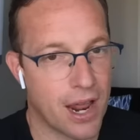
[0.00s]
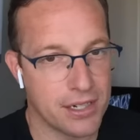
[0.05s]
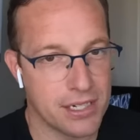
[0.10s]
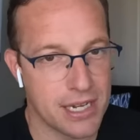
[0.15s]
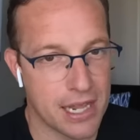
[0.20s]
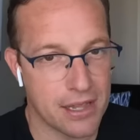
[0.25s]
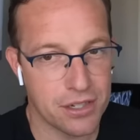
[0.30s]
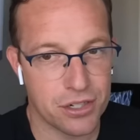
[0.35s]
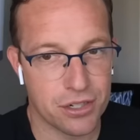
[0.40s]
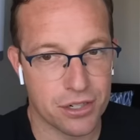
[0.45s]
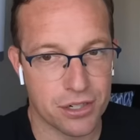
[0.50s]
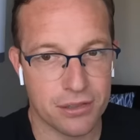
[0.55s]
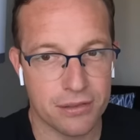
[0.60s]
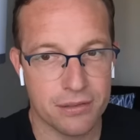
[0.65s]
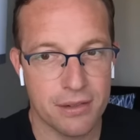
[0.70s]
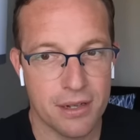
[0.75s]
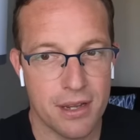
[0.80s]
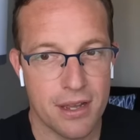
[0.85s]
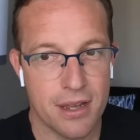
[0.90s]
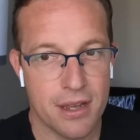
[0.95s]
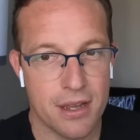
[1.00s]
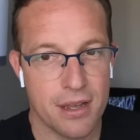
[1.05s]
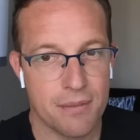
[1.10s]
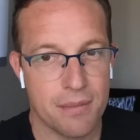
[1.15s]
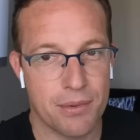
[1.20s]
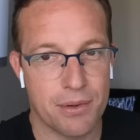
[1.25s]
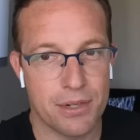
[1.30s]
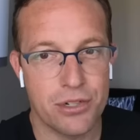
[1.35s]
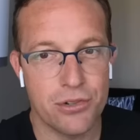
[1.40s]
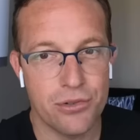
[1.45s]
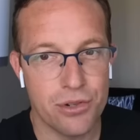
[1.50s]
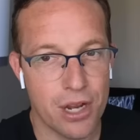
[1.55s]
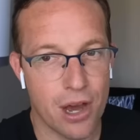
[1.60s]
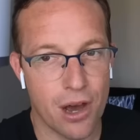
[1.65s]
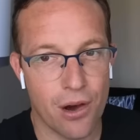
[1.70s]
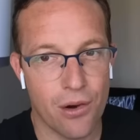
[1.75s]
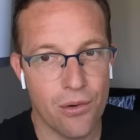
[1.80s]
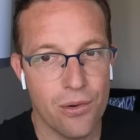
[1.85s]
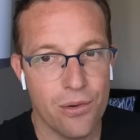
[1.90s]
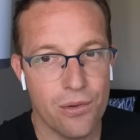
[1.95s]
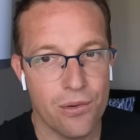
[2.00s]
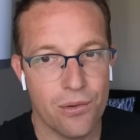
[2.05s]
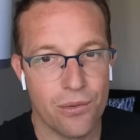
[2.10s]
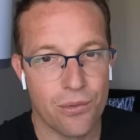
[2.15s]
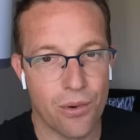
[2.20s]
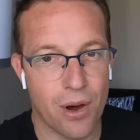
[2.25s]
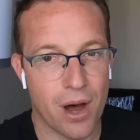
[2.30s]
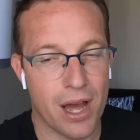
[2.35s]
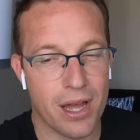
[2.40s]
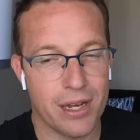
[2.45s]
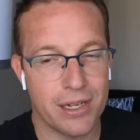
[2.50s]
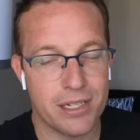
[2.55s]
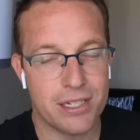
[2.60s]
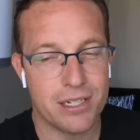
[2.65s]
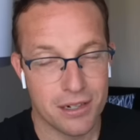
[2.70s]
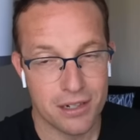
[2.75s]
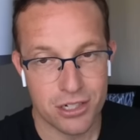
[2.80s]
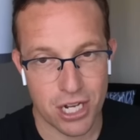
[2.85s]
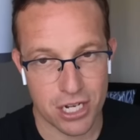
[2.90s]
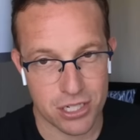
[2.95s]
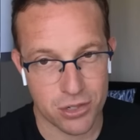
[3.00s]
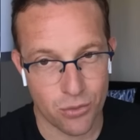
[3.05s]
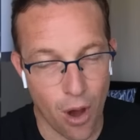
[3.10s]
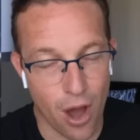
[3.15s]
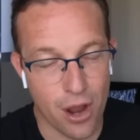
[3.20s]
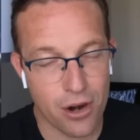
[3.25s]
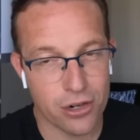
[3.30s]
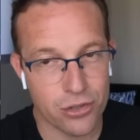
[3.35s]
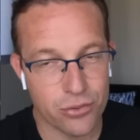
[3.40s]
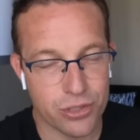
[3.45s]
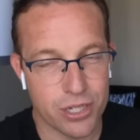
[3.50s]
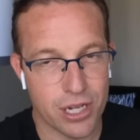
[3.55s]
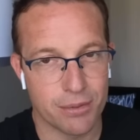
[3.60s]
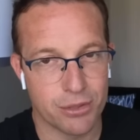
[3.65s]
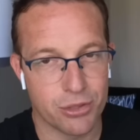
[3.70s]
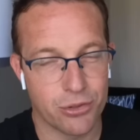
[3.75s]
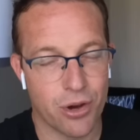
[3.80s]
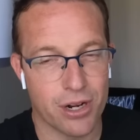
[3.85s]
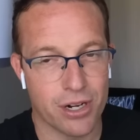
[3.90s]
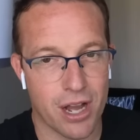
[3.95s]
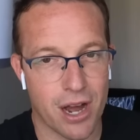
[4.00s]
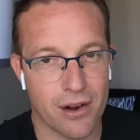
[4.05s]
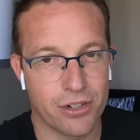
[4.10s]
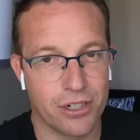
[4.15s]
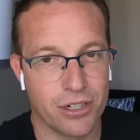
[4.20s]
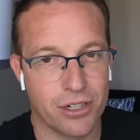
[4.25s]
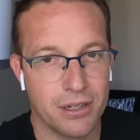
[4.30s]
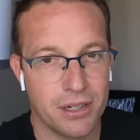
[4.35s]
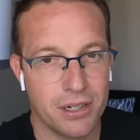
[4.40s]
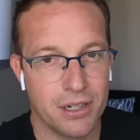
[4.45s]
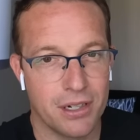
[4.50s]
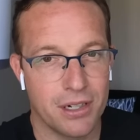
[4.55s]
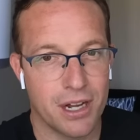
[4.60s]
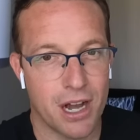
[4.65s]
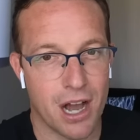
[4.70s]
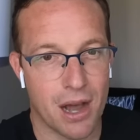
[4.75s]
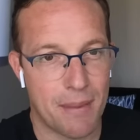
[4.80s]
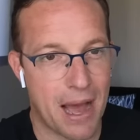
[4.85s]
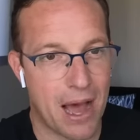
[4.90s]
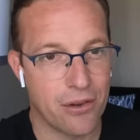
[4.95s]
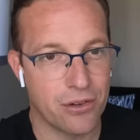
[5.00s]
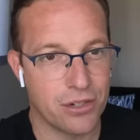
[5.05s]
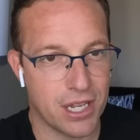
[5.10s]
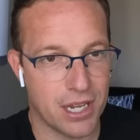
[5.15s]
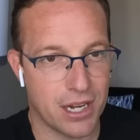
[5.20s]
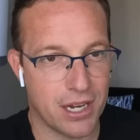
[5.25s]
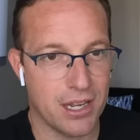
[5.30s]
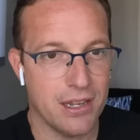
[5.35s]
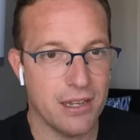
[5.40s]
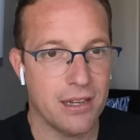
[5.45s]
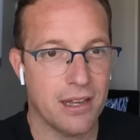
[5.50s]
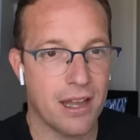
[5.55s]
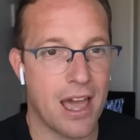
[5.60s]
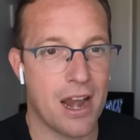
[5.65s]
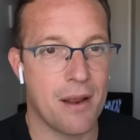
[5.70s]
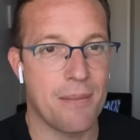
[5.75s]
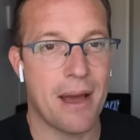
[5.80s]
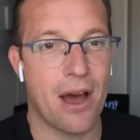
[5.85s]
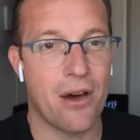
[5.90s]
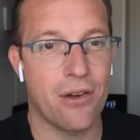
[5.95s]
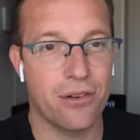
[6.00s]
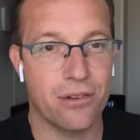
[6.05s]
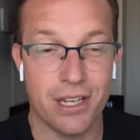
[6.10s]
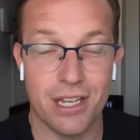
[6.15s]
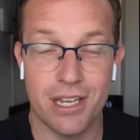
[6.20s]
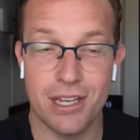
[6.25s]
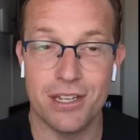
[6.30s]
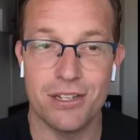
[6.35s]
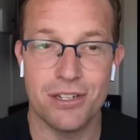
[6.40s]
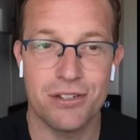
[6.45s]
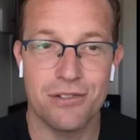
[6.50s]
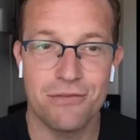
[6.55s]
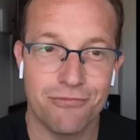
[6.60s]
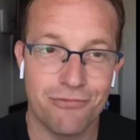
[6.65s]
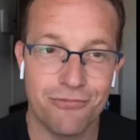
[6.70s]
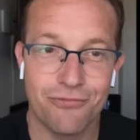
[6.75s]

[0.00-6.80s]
exactly certain, but we do know what Jesse Waters was able to uncover about Diddy and about his